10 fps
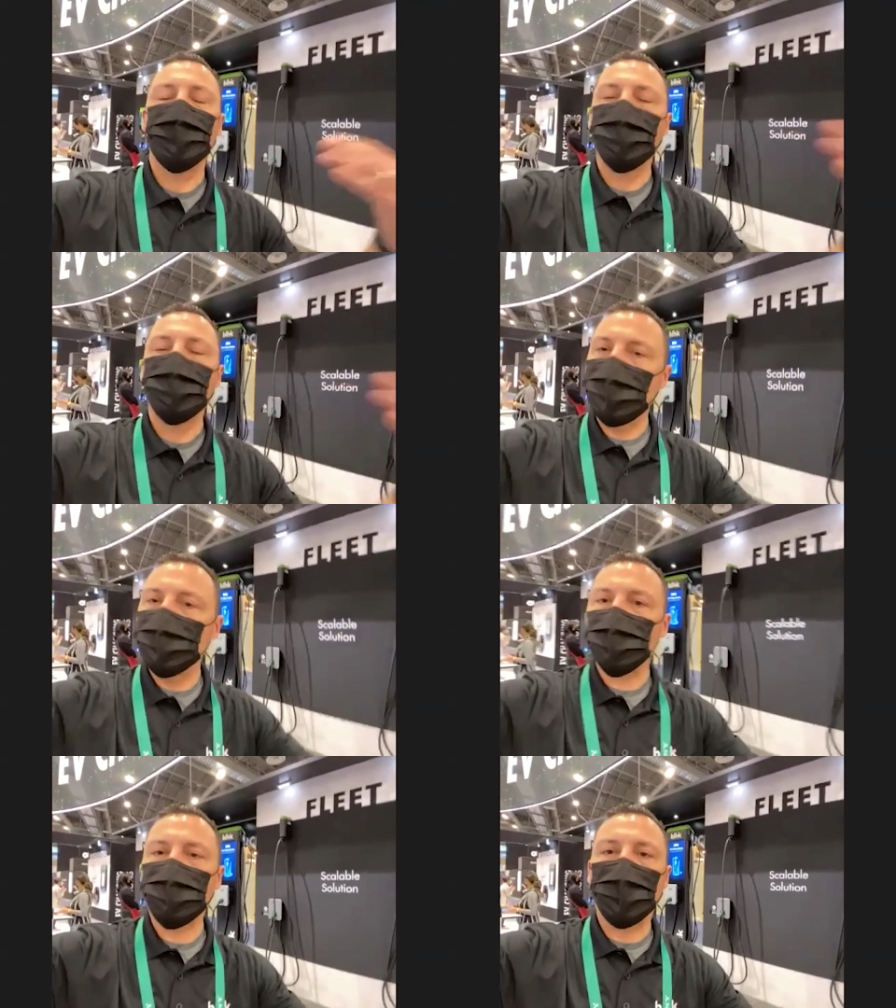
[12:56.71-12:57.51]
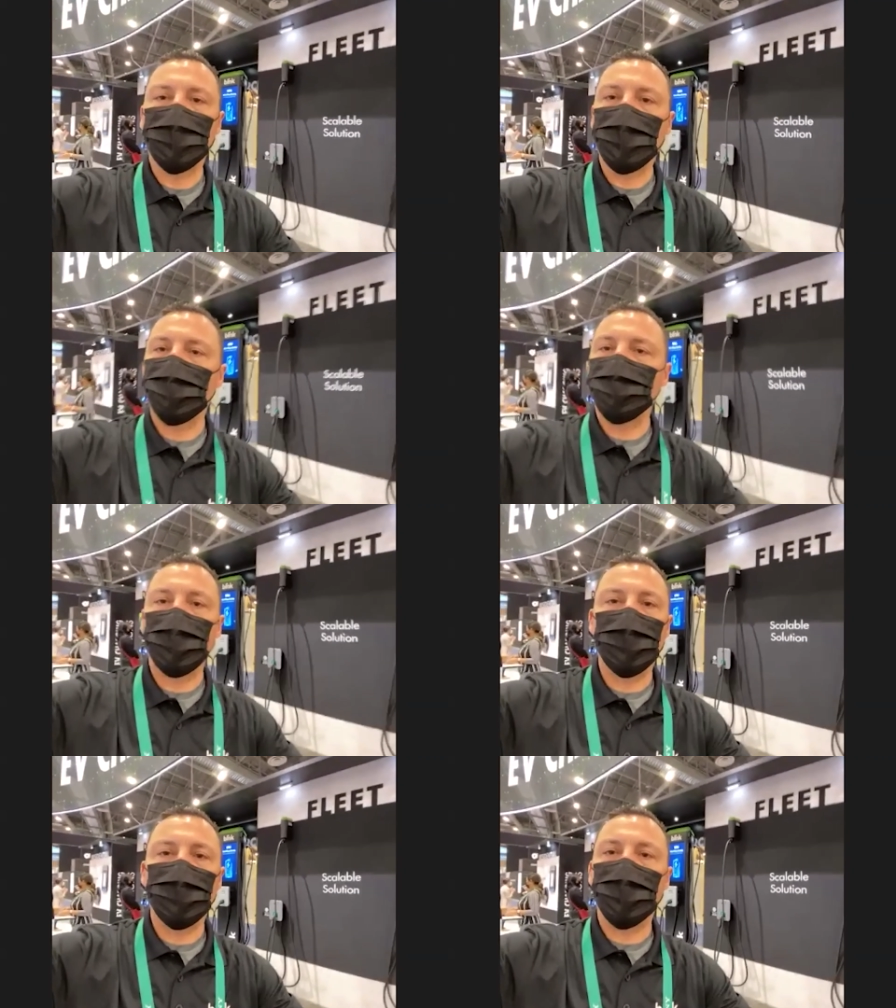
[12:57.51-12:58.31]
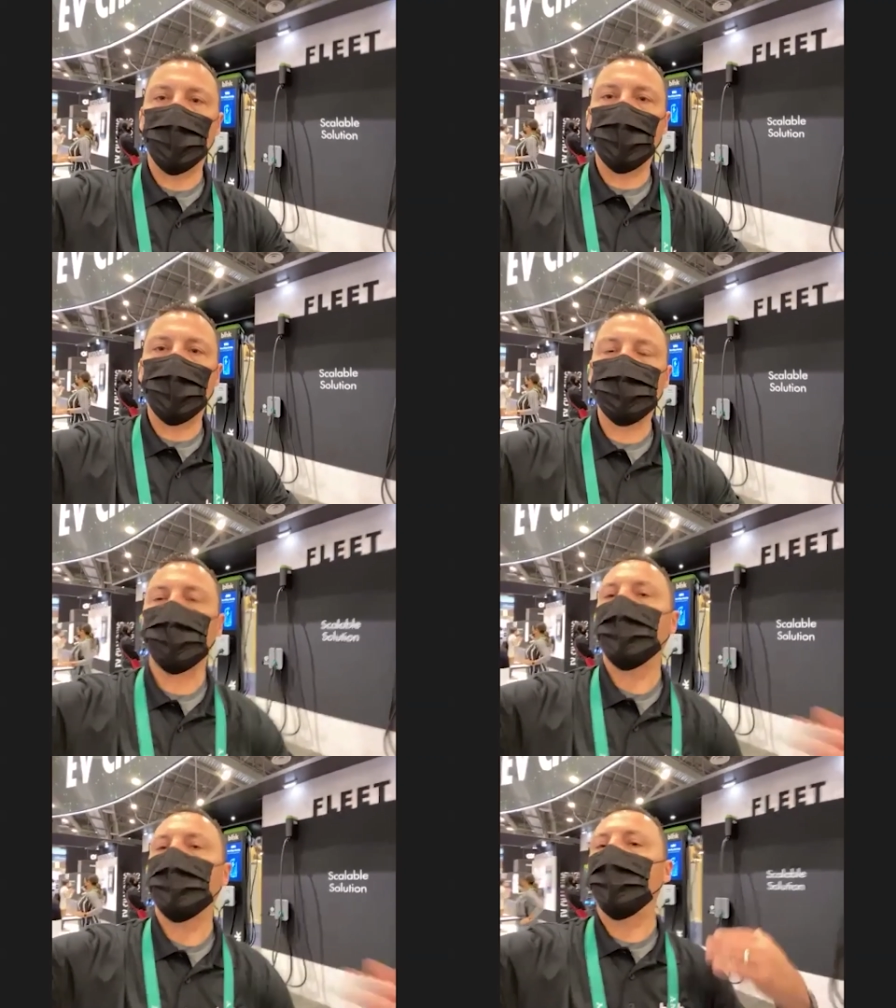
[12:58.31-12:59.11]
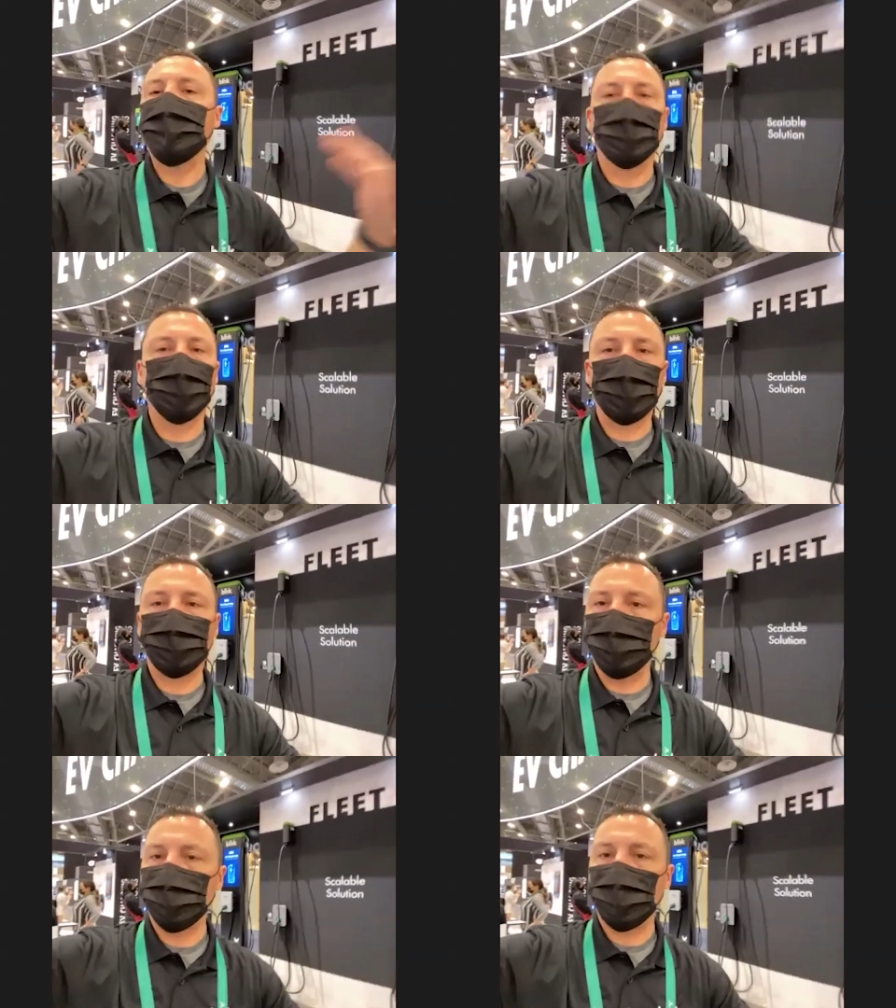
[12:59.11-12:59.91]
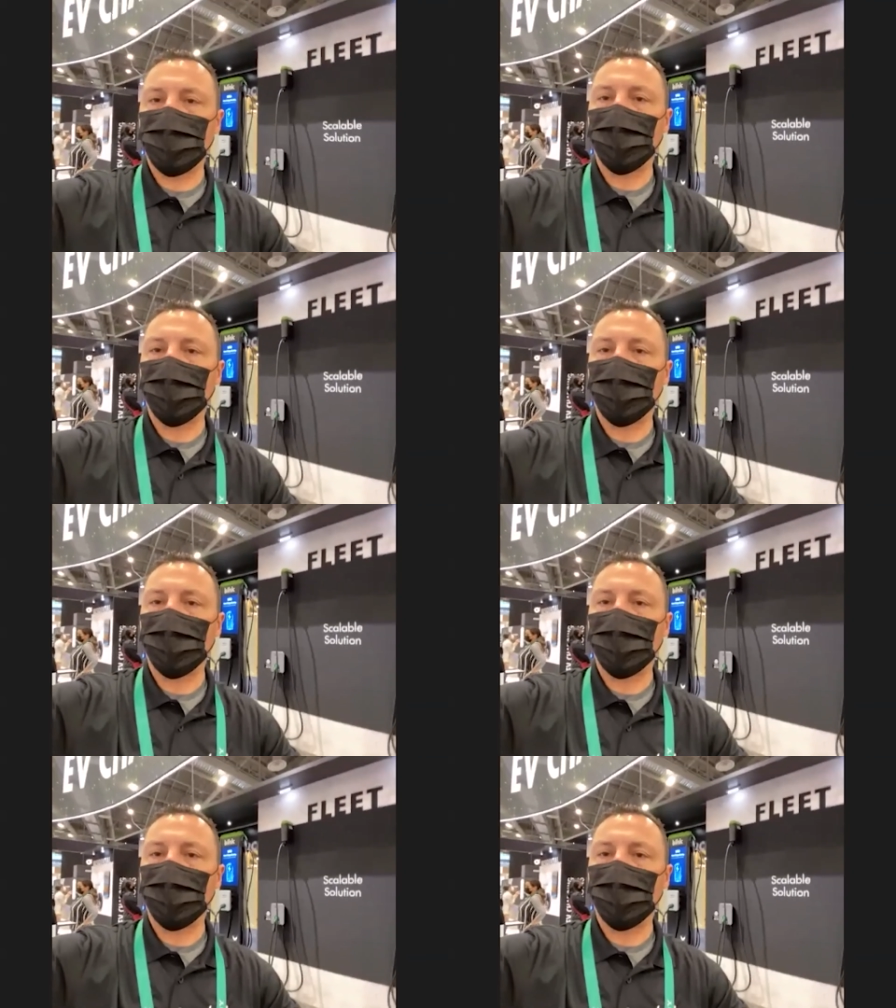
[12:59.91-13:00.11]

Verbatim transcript: we install the equipment at no cost, and we do a revenue share.